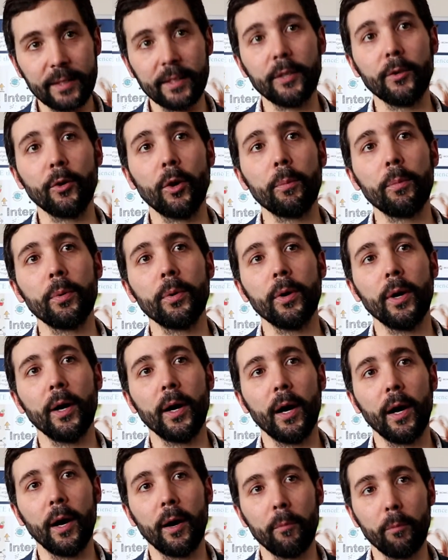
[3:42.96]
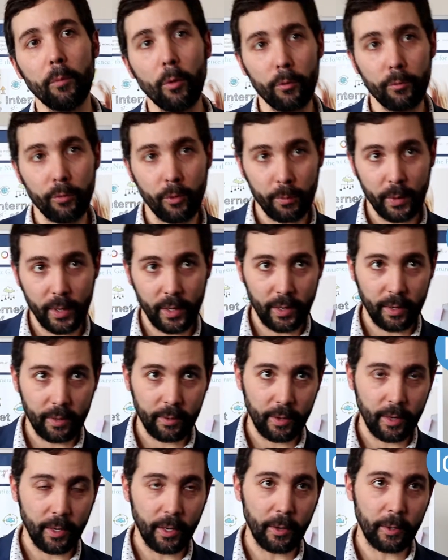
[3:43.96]
Europe, both from
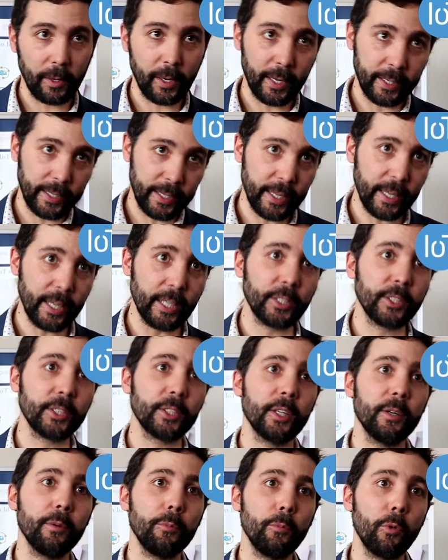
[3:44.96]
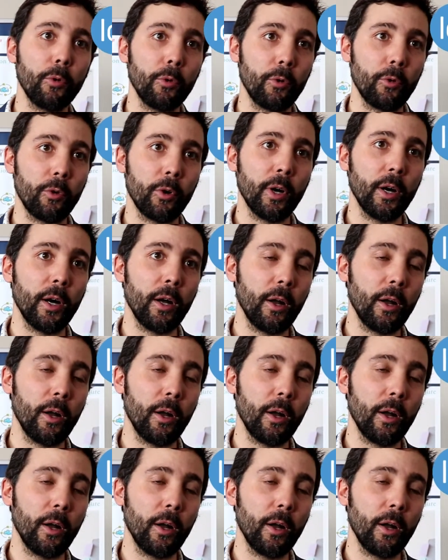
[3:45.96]
a cutting-edge, more